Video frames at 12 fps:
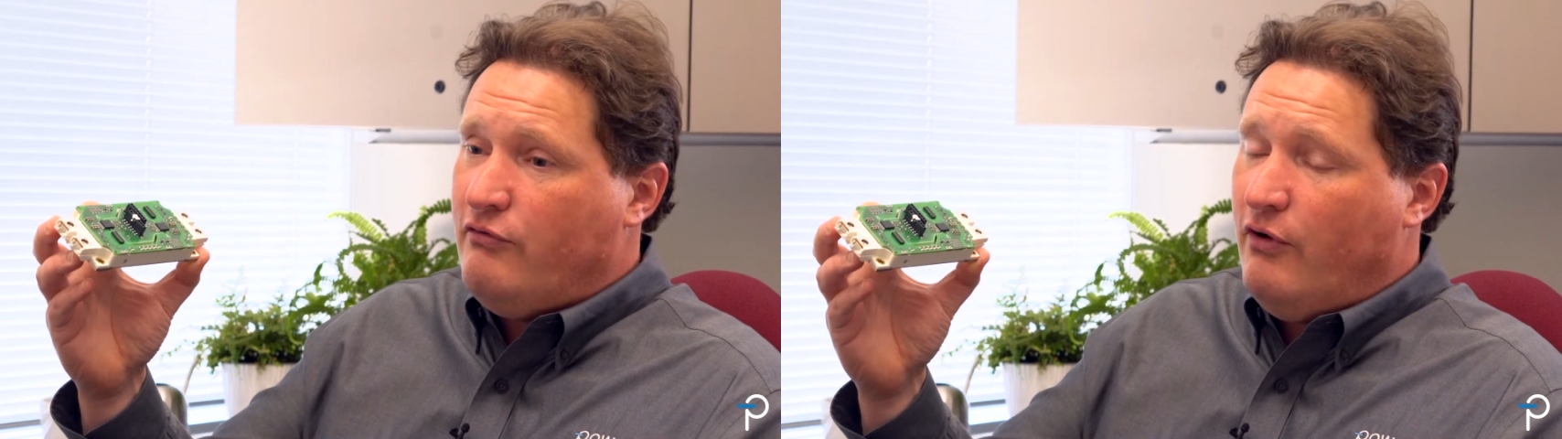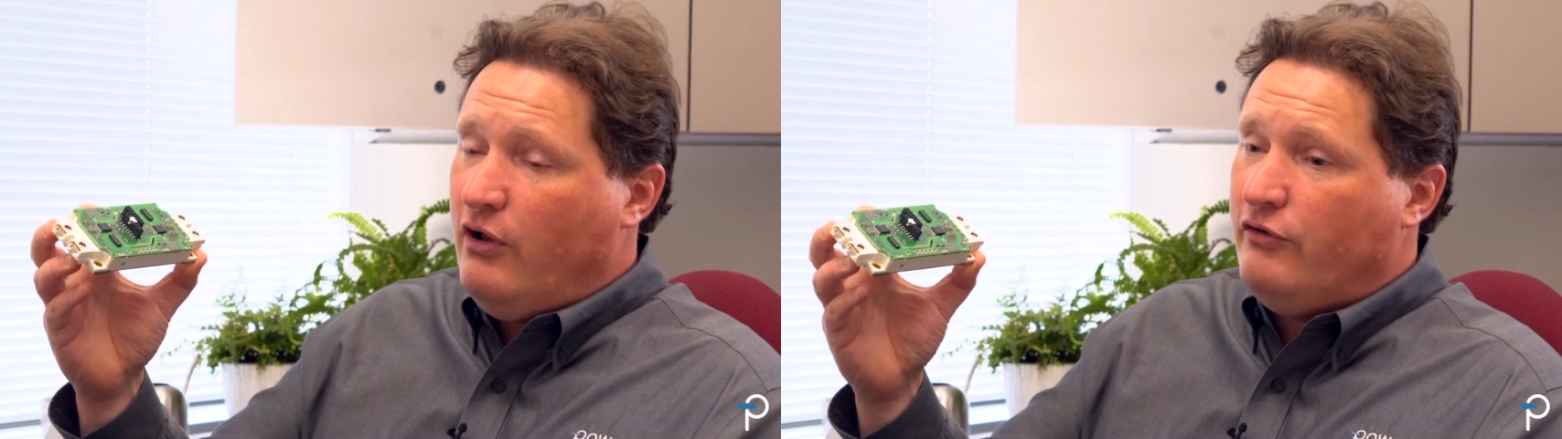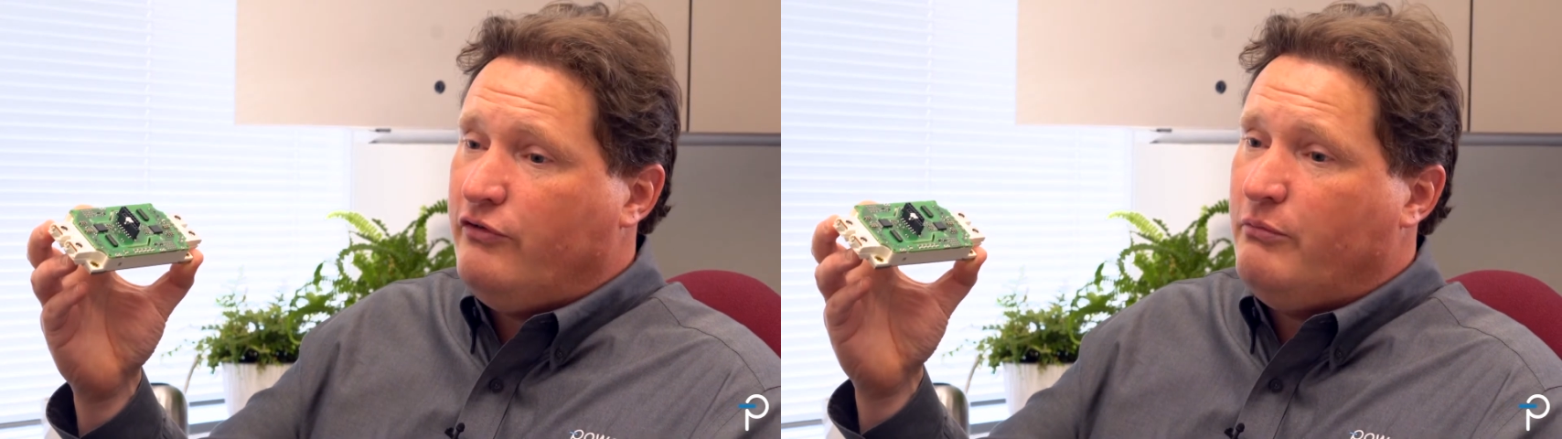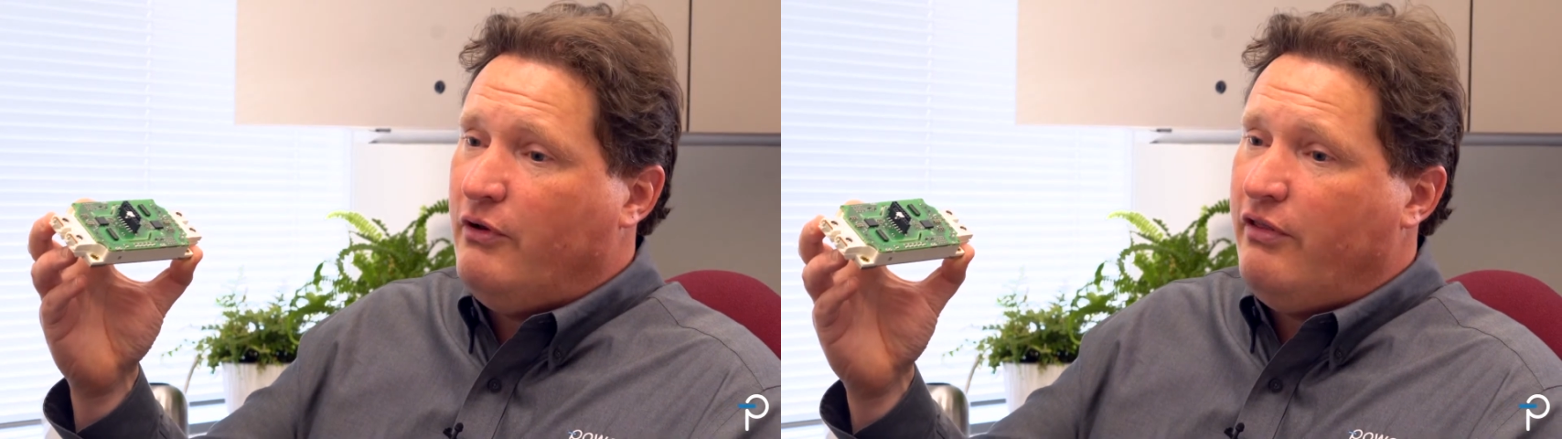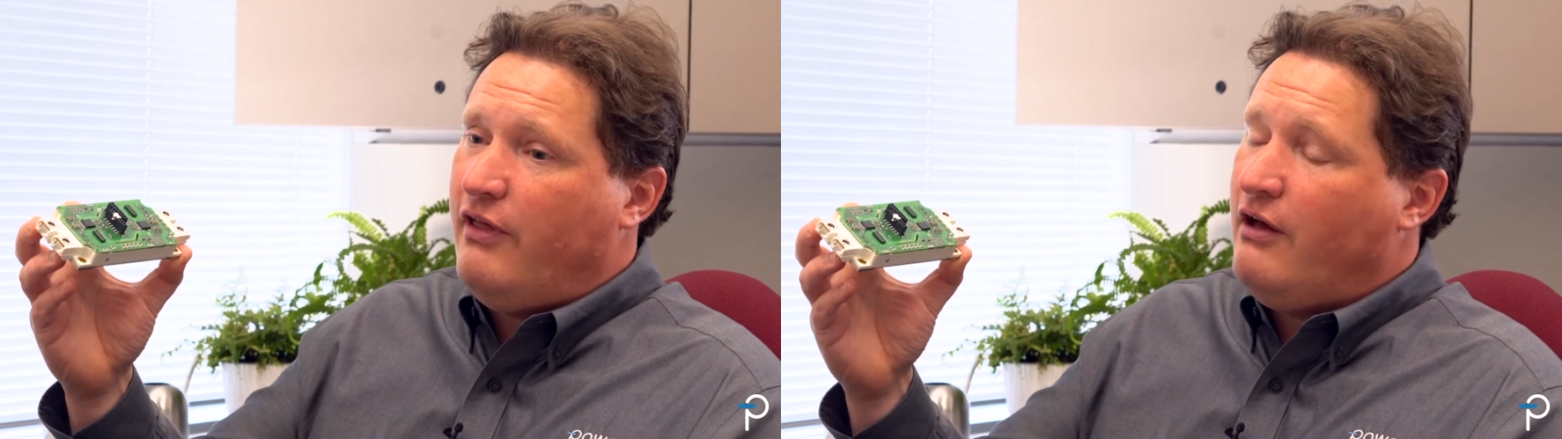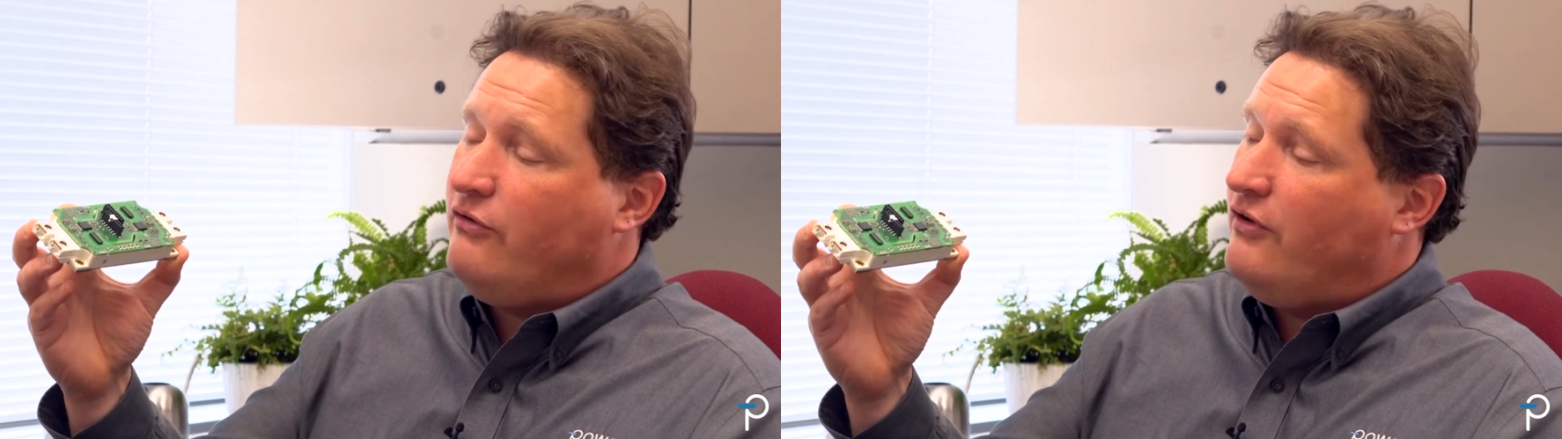volts and
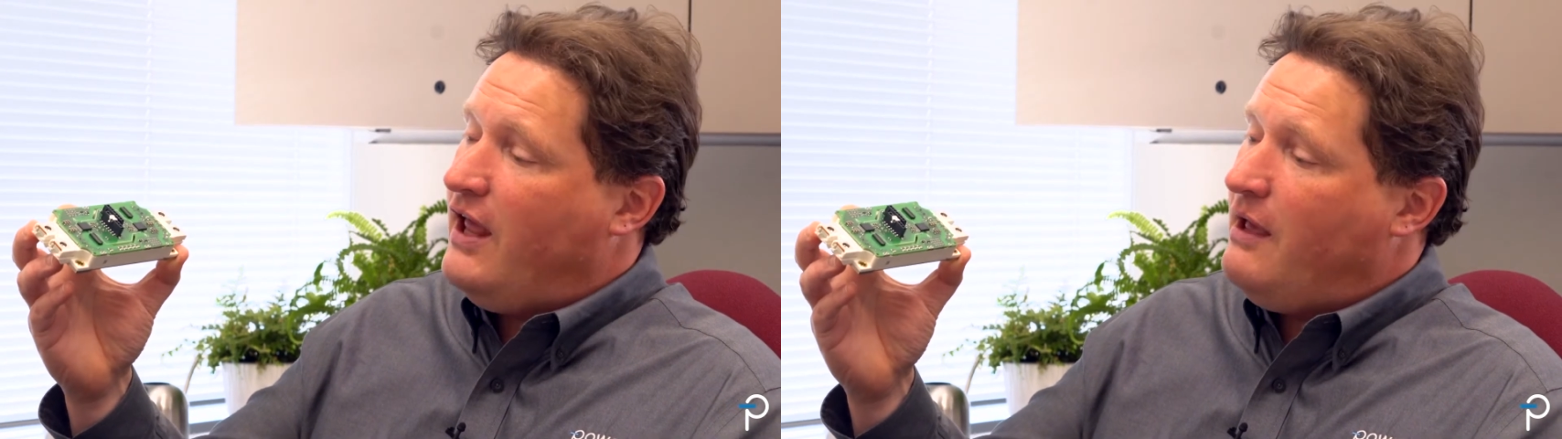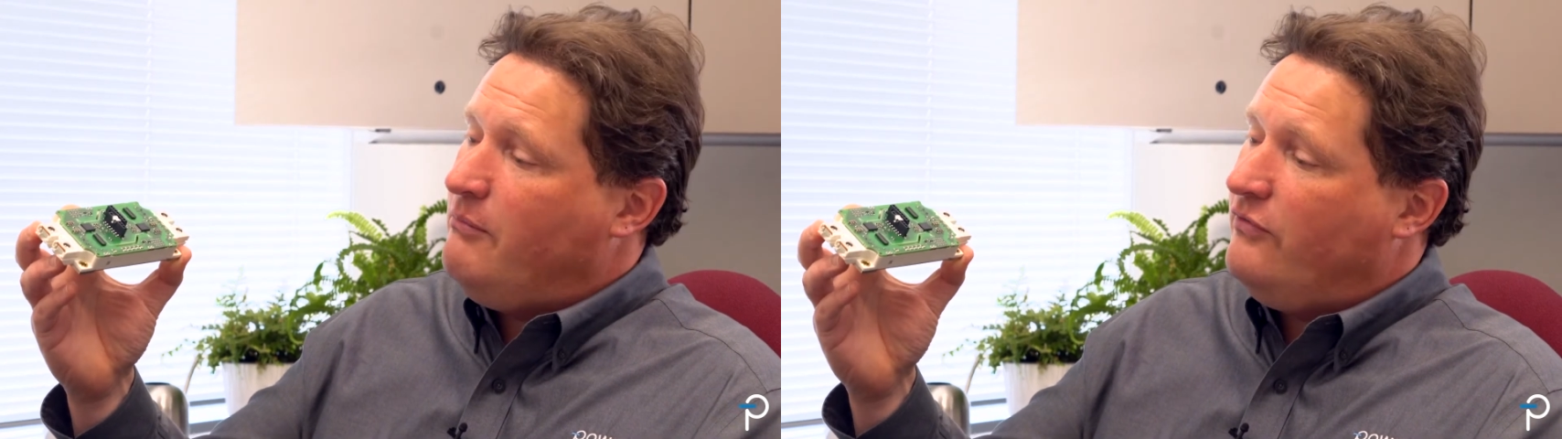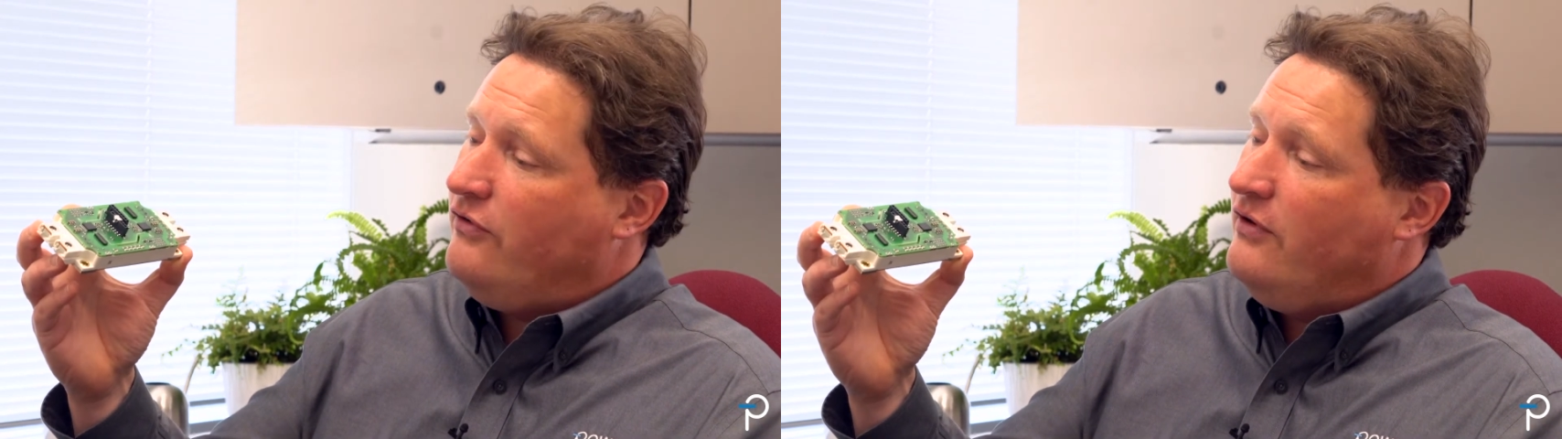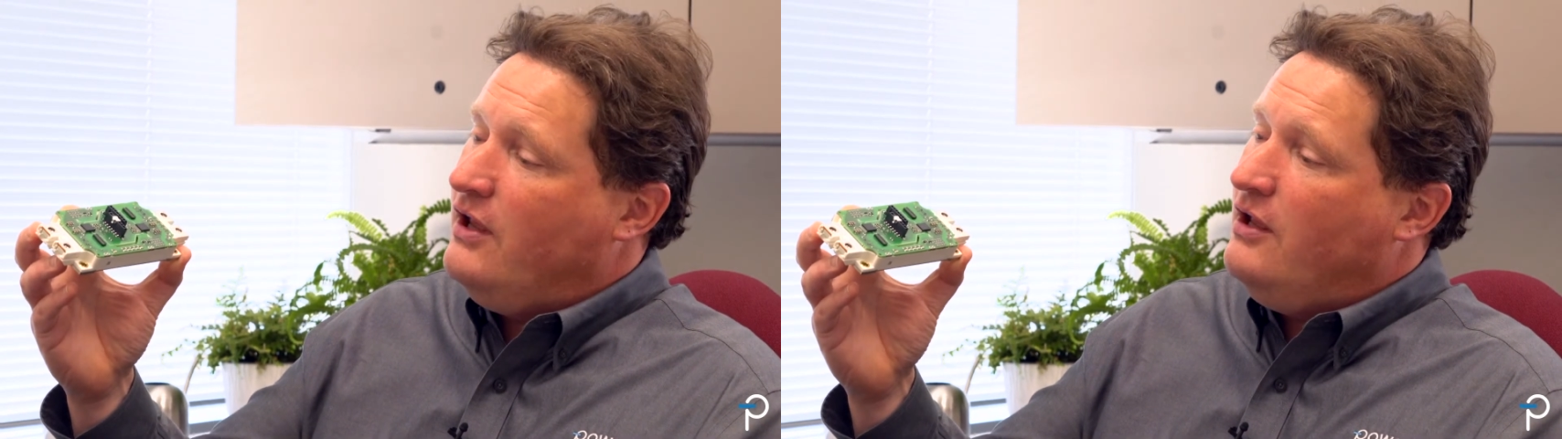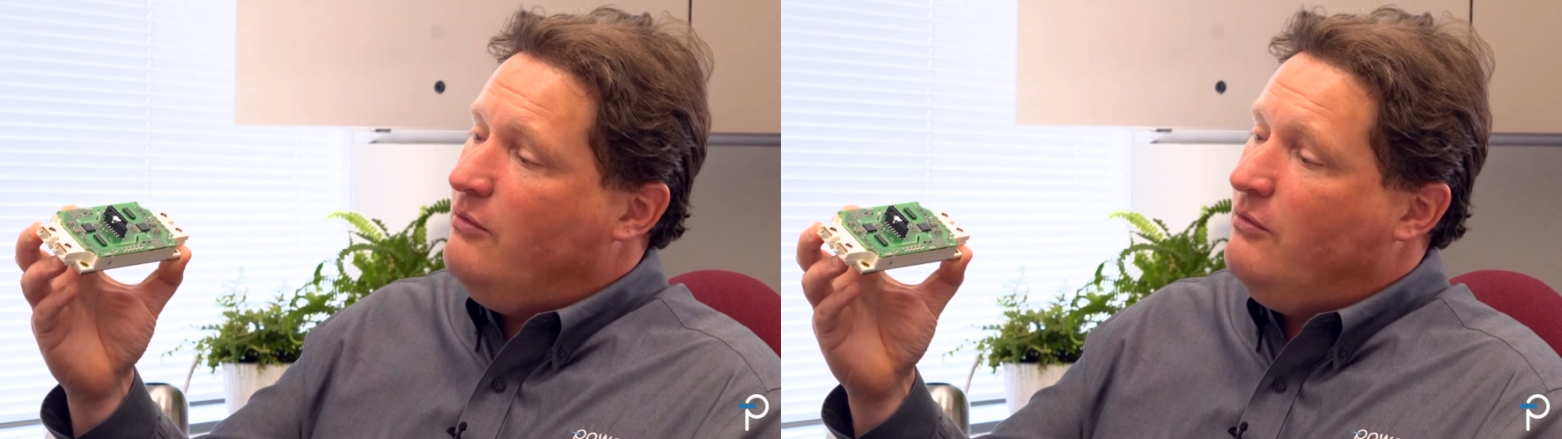1000 amps,